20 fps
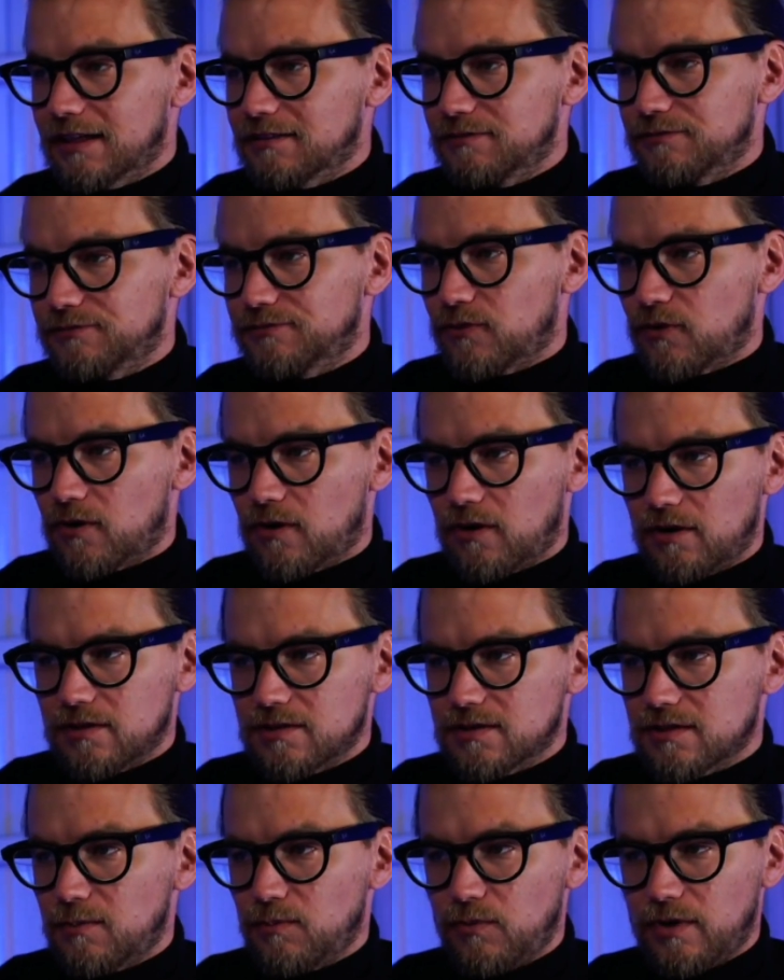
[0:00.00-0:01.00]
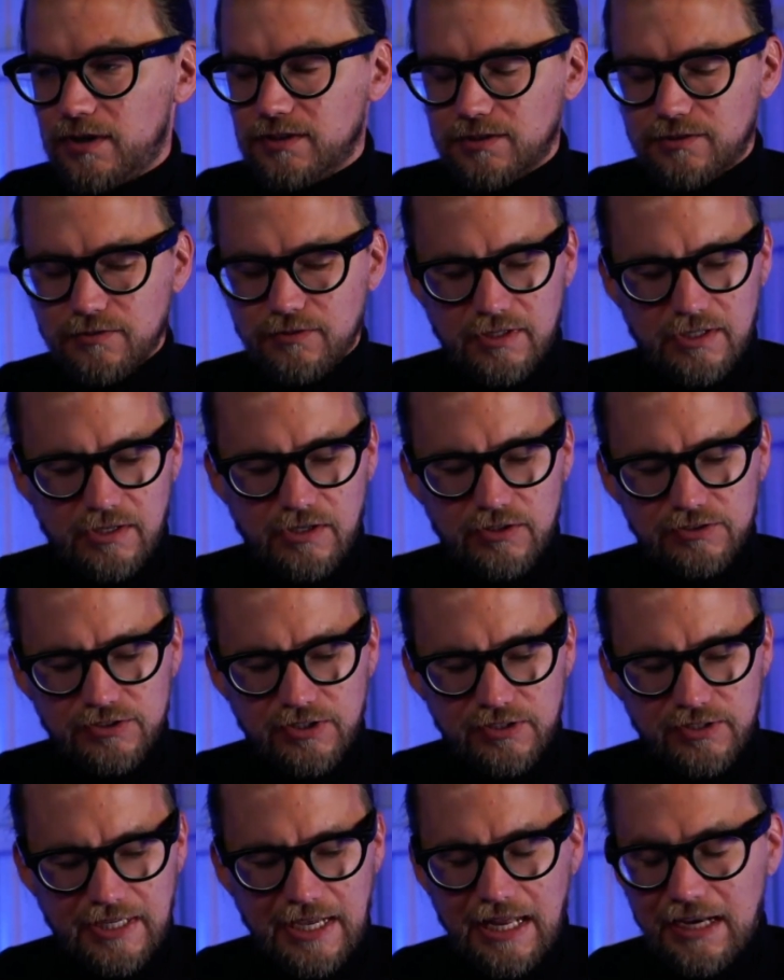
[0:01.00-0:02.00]
for someone doing
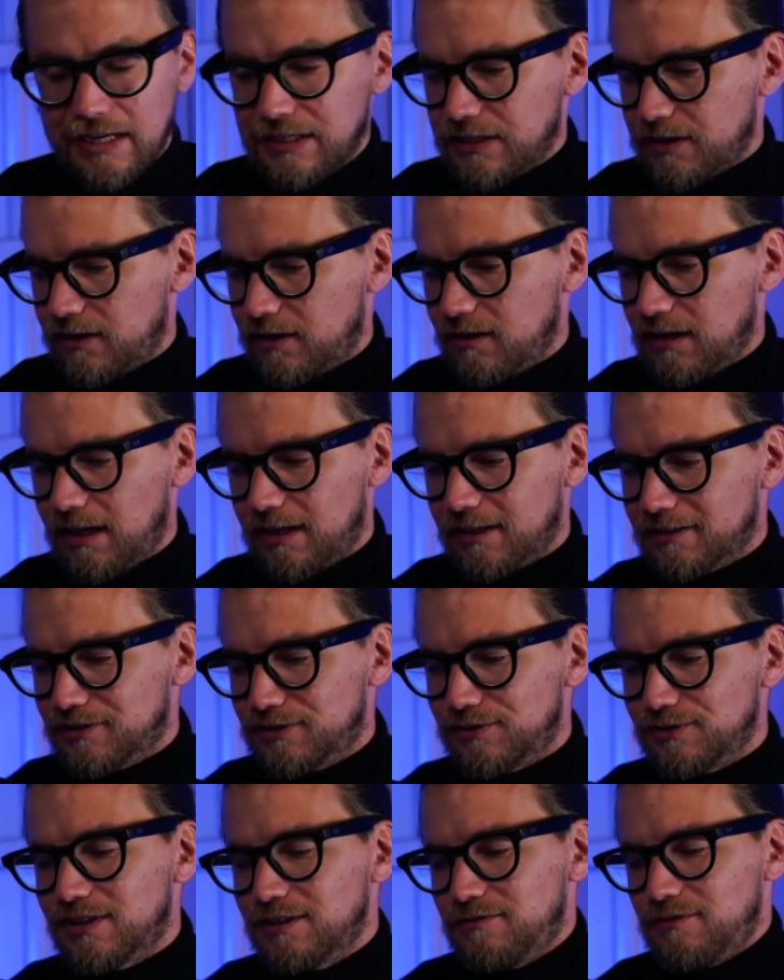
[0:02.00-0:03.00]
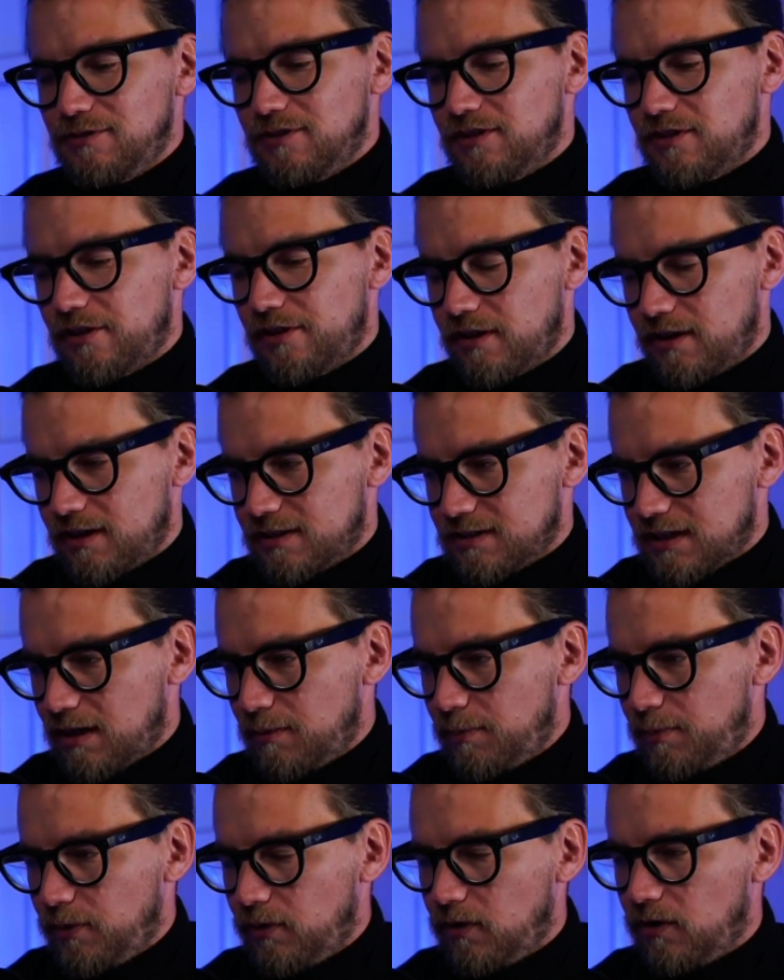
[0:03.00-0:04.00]
content calendar. Like, to give you another
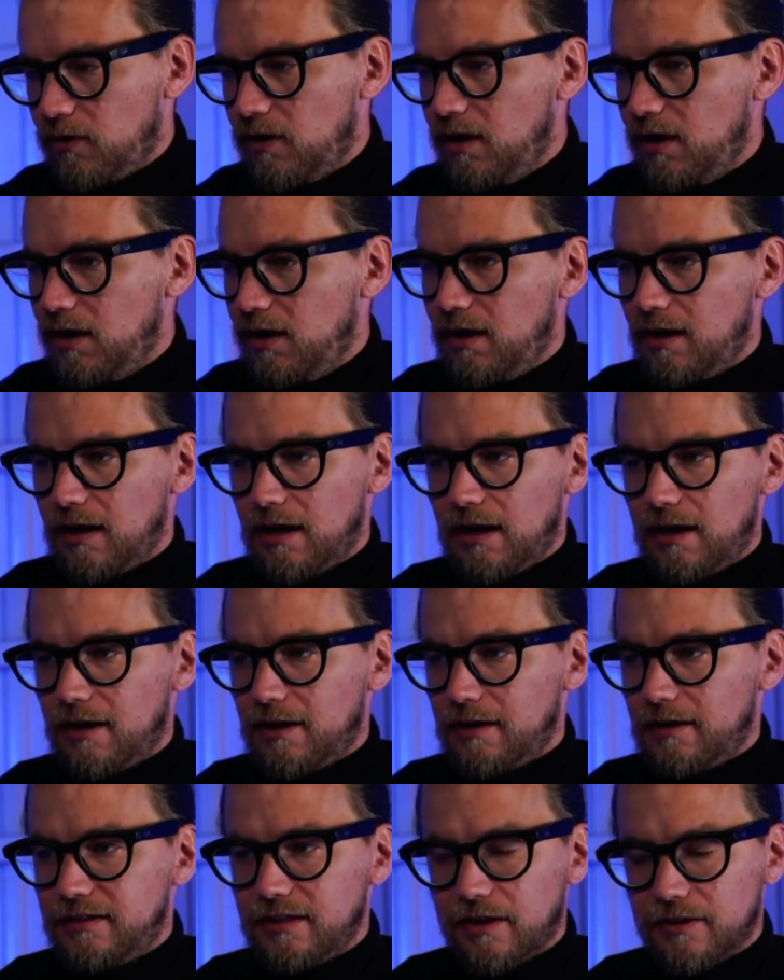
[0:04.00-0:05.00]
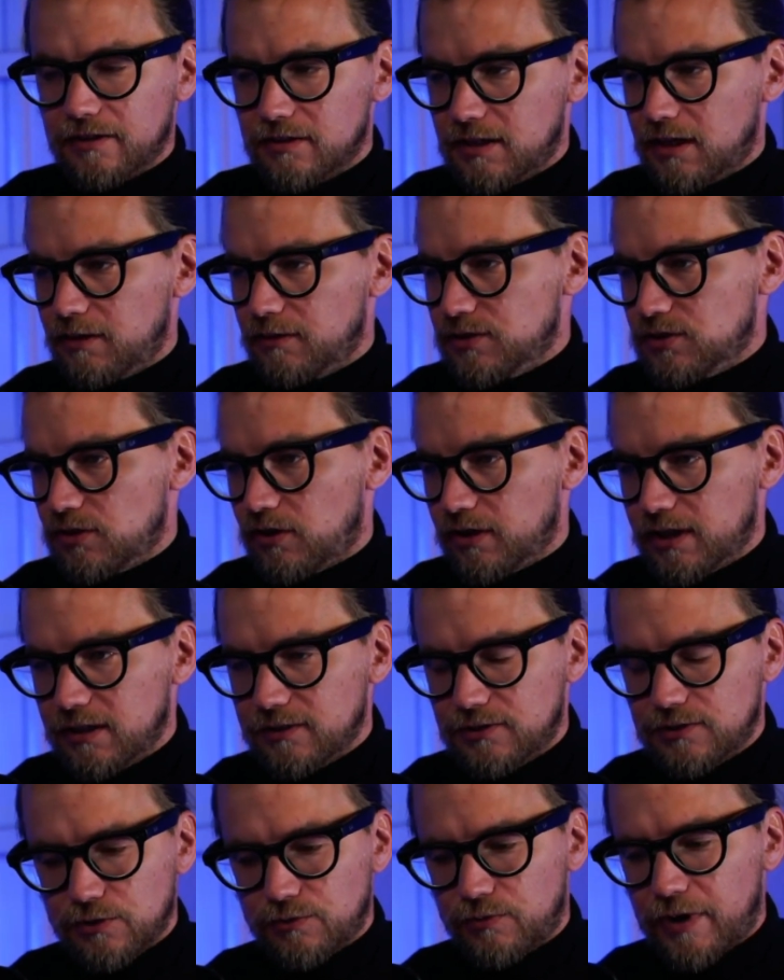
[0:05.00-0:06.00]
example, the other day I was talking
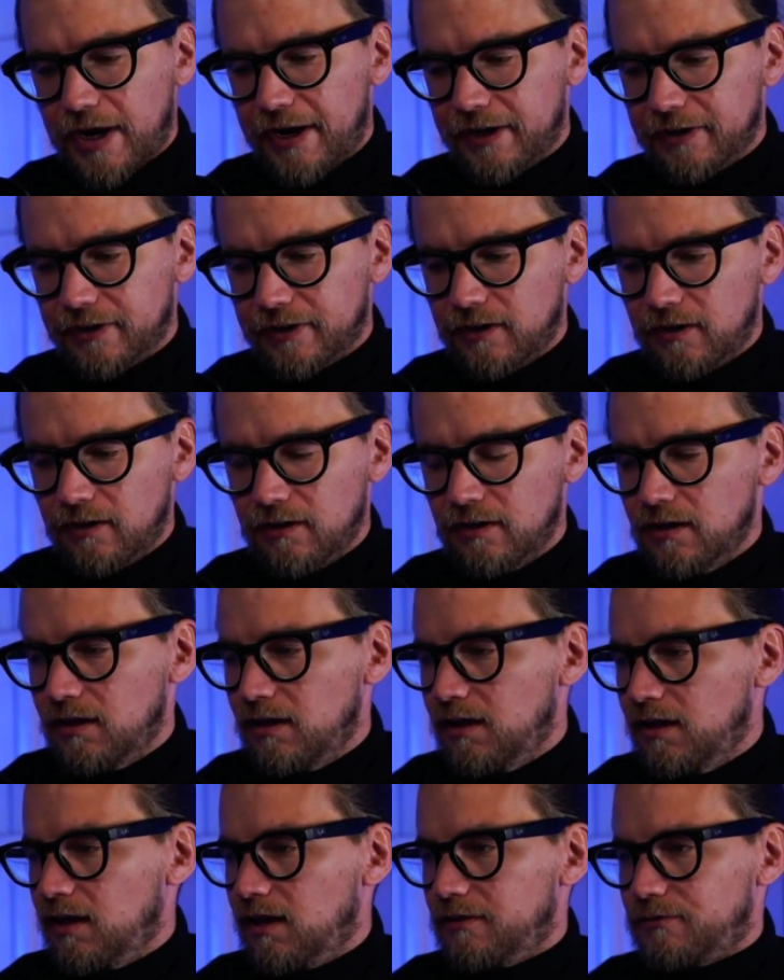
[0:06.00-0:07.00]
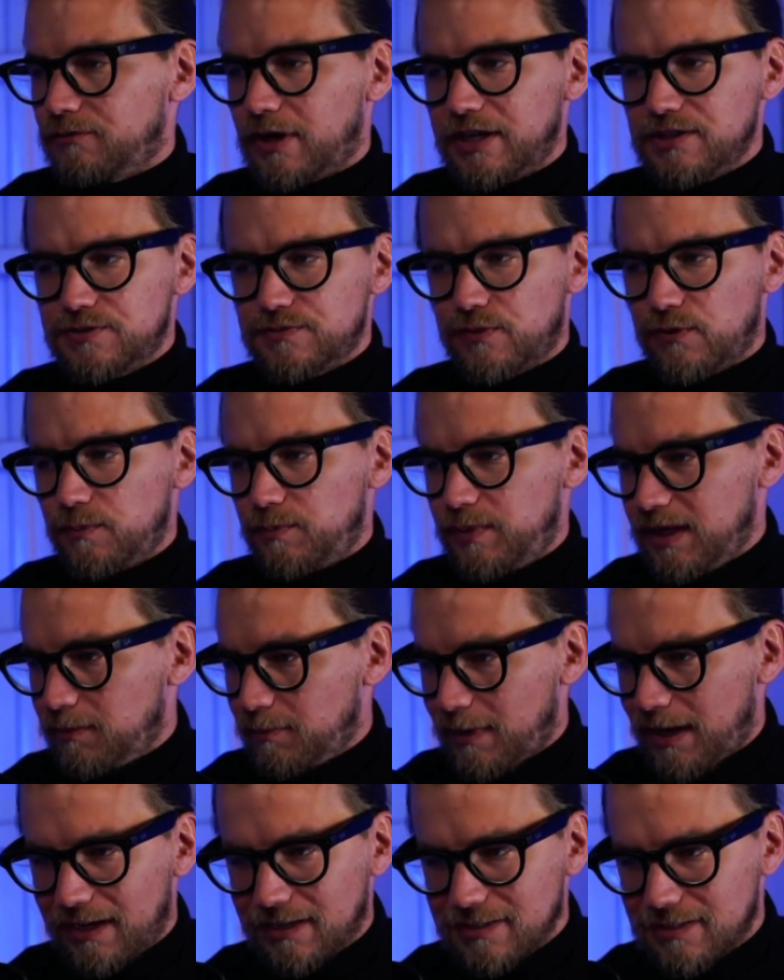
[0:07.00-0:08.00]
to a writer, writes for big
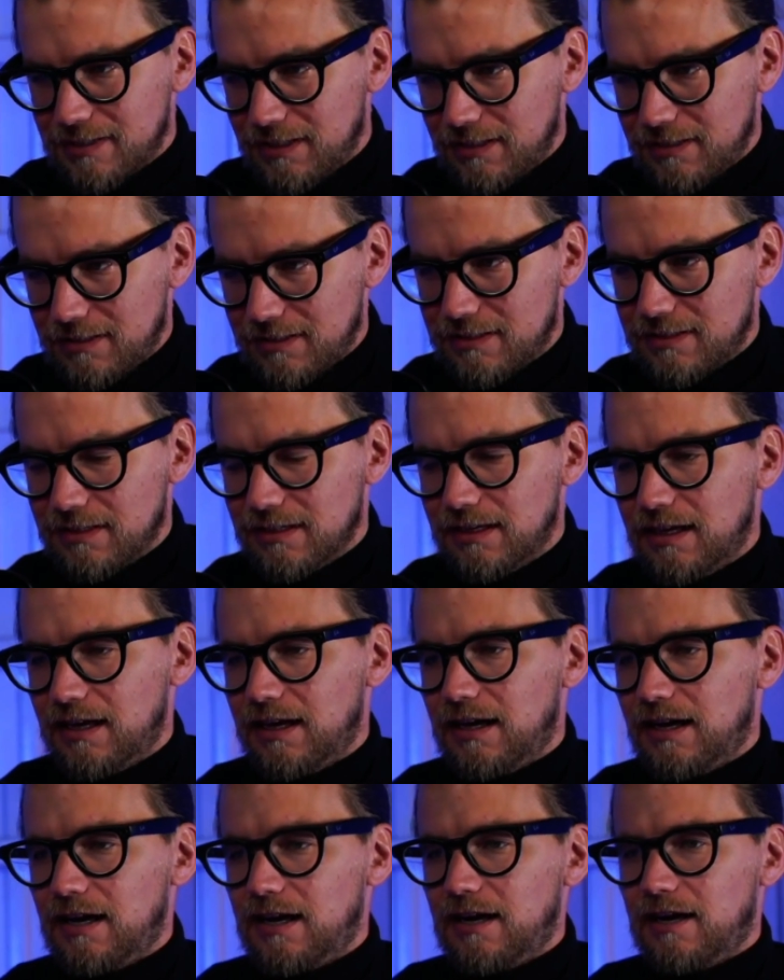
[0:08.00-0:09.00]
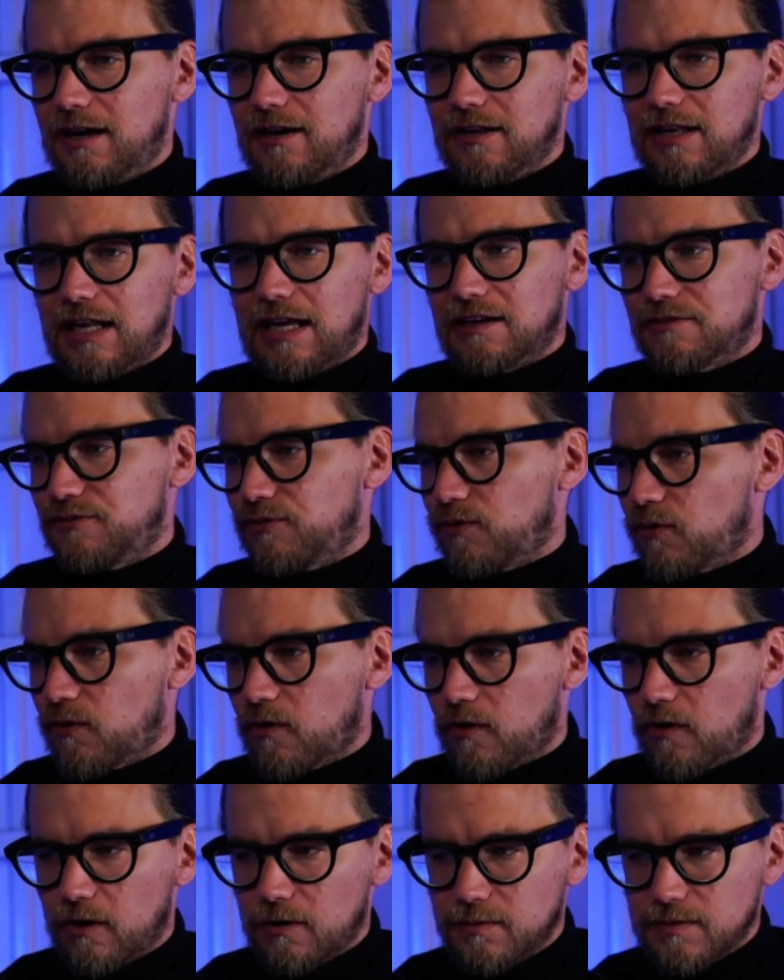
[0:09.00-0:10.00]
magazines, like
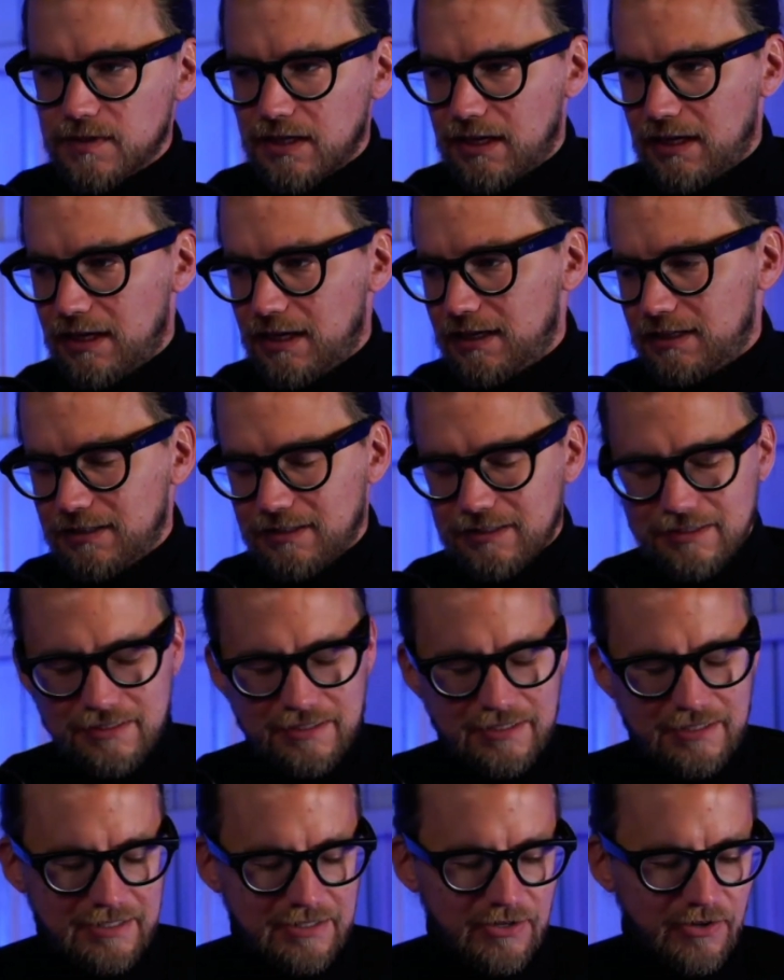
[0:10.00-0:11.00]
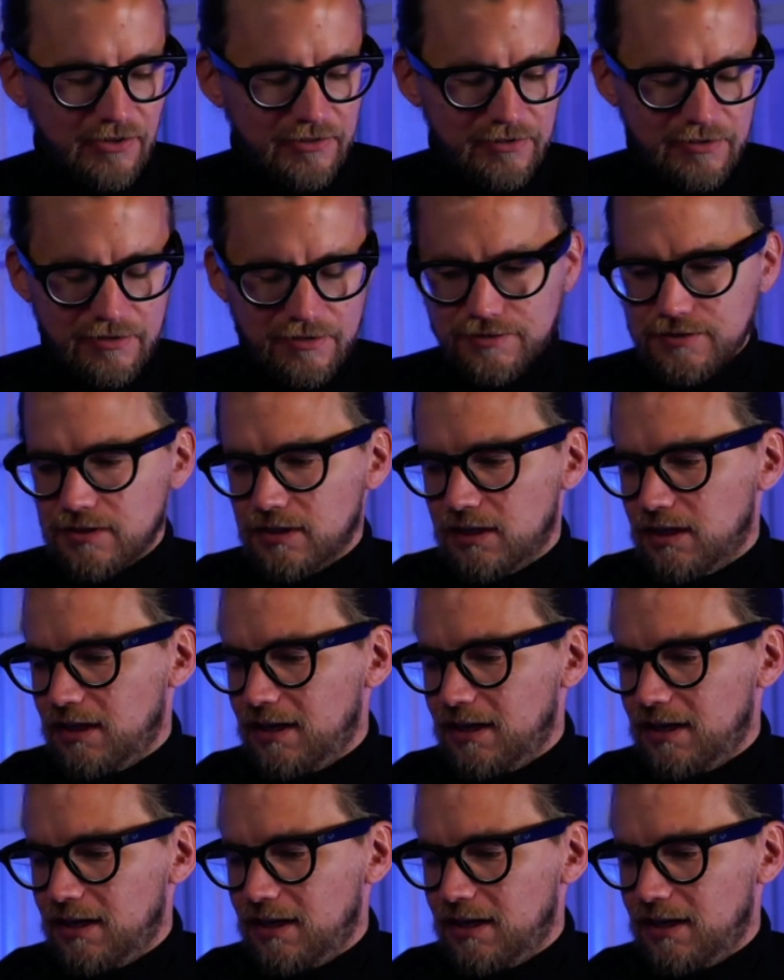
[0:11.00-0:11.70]
Forbes and others.